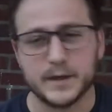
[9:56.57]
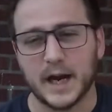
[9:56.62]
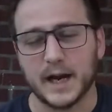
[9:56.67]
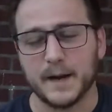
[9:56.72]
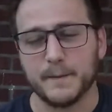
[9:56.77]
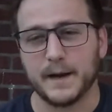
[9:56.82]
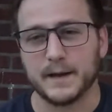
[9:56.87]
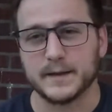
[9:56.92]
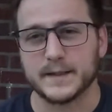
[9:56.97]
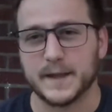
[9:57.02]

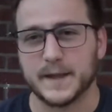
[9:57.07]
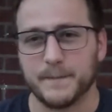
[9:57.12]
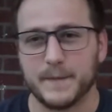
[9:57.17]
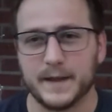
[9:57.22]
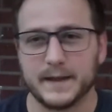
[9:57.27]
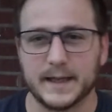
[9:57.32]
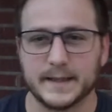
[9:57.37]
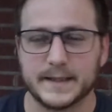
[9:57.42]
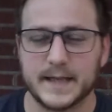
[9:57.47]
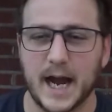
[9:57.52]
talking about
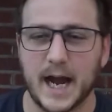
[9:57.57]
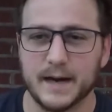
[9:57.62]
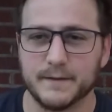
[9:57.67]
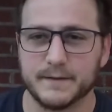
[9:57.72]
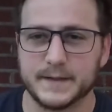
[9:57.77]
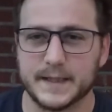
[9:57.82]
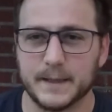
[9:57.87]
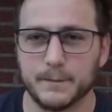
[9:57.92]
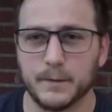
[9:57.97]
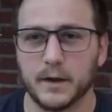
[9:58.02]
something that's kind
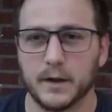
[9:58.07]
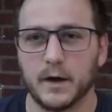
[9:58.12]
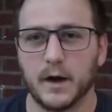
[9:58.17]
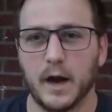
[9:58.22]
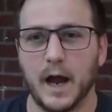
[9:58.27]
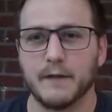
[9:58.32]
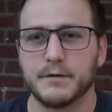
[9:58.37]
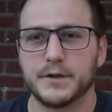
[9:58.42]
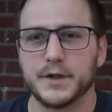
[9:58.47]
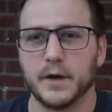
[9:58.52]
of
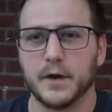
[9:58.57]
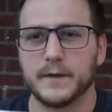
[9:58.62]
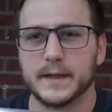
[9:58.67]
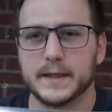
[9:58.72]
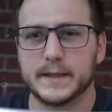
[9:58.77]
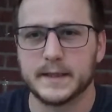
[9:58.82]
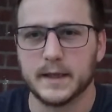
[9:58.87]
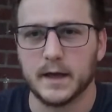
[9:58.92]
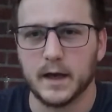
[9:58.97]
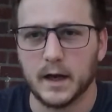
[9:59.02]
similar, I've shown
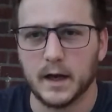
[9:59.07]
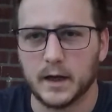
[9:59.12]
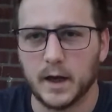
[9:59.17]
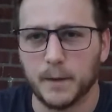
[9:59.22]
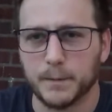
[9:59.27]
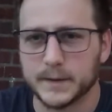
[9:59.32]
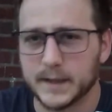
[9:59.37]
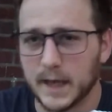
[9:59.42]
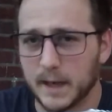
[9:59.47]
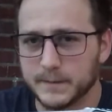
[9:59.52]
this a
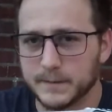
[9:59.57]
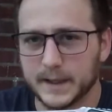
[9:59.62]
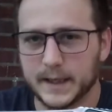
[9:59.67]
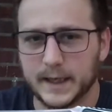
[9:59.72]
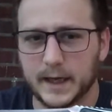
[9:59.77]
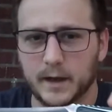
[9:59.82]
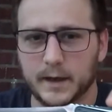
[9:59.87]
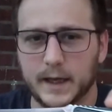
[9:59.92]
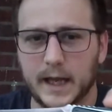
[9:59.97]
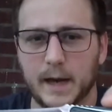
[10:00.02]
couple times, I
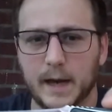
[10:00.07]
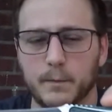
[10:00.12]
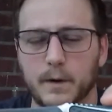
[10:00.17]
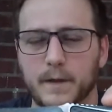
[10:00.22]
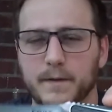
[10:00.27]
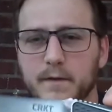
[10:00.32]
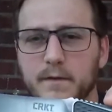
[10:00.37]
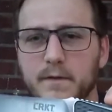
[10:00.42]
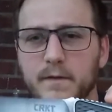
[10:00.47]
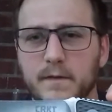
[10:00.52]
think, on
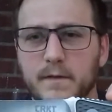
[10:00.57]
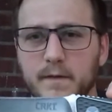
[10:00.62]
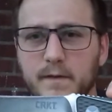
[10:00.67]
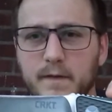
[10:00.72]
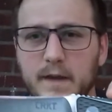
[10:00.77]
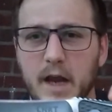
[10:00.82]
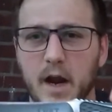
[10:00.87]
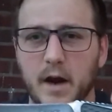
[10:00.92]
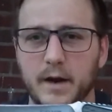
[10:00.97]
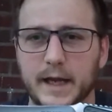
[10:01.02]
camera. This
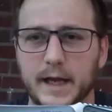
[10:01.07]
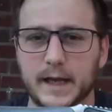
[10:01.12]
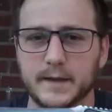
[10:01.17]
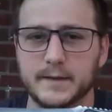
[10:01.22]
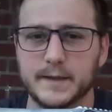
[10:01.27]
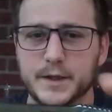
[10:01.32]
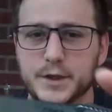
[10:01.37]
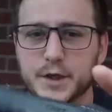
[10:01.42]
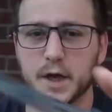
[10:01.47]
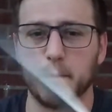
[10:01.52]
is the
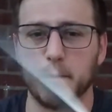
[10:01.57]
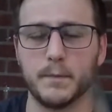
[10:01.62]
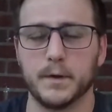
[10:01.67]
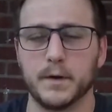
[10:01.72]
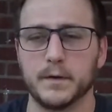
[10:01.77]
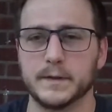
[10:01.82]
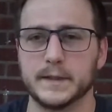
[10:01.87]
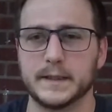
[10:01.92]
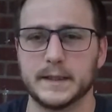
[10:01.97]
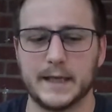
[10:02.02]
CRKT
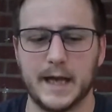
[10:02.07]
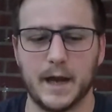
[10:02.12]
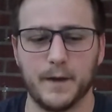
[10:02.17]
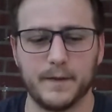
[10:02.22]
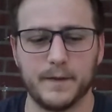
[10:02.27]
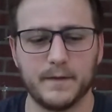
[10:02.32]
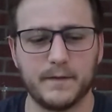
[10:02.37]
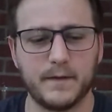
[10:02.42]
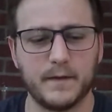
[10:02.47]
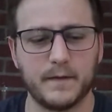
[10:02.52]
Jumbones. Now,
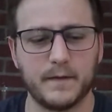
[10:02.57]
this